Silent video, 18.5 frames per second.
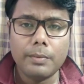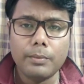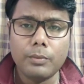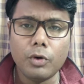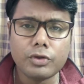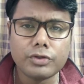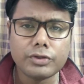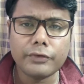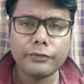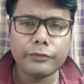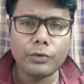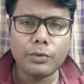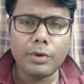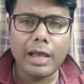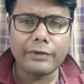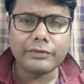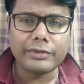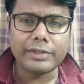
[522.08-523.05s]
Most of
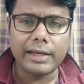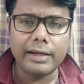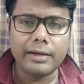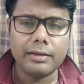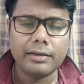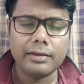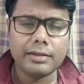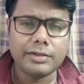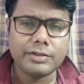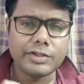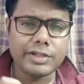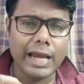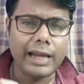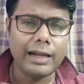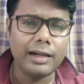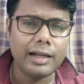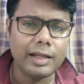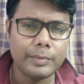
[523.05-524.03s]
you have said
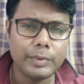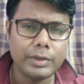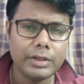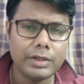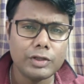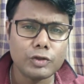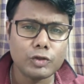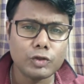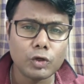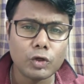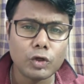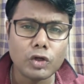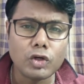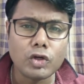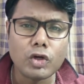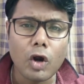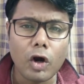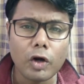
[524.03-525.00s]
child labor
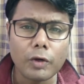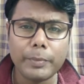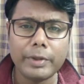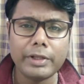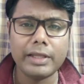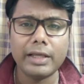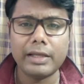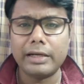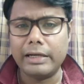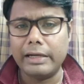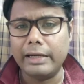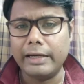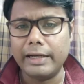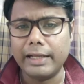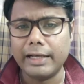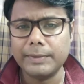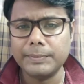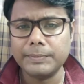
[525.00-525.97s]
should not be there in
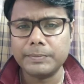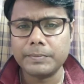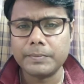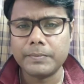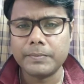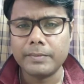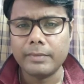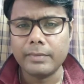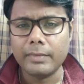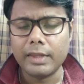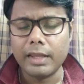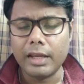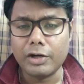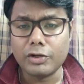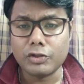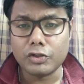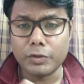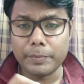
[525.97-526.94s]
India.
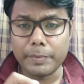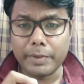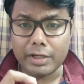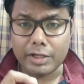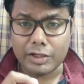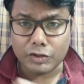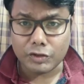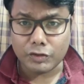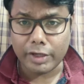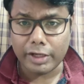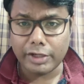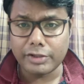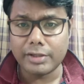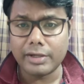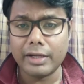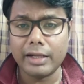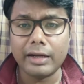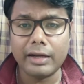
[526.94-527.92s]
It should be
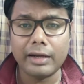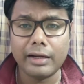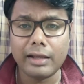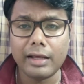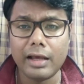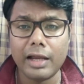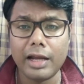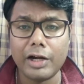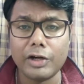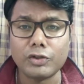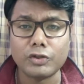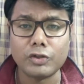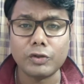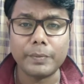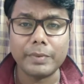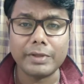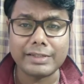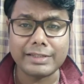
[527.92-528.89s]
restricted in India. It
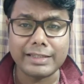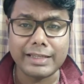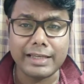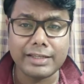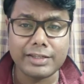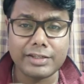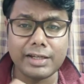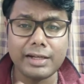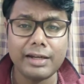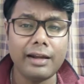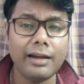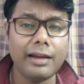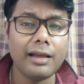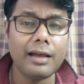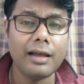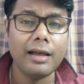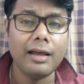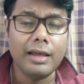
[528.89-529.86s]
should be seized in
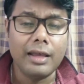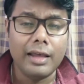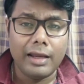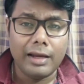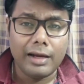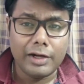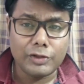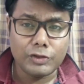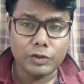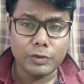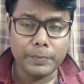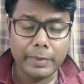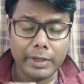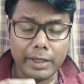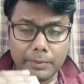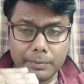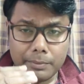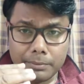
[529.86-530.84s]
India. It should
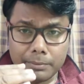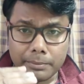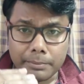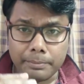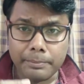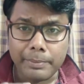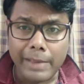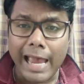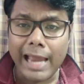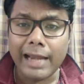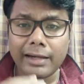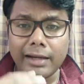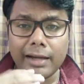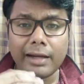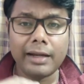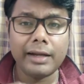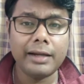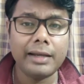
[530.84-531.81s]
be
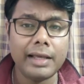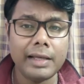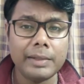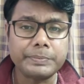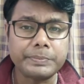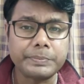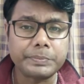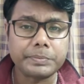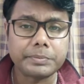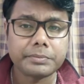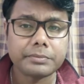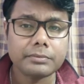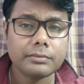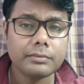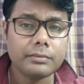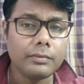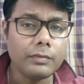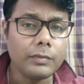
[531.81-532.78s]
banned in India.
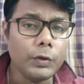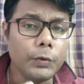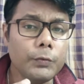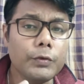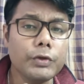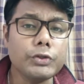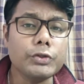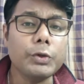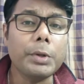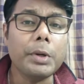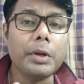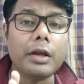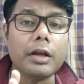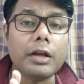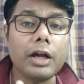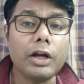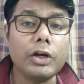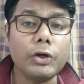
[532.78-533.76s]
We should
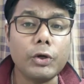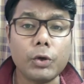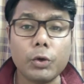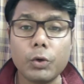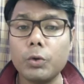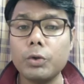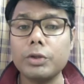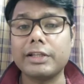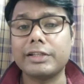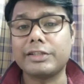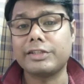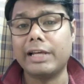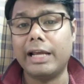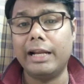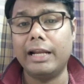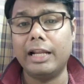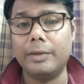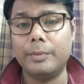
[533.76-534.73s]
control the
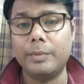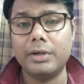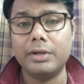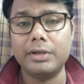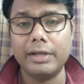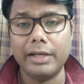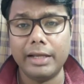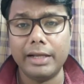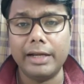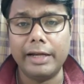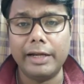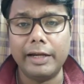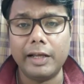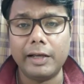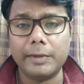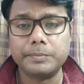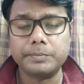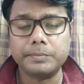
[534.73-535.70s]
child labor in
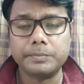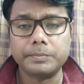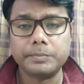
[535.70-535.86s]
India.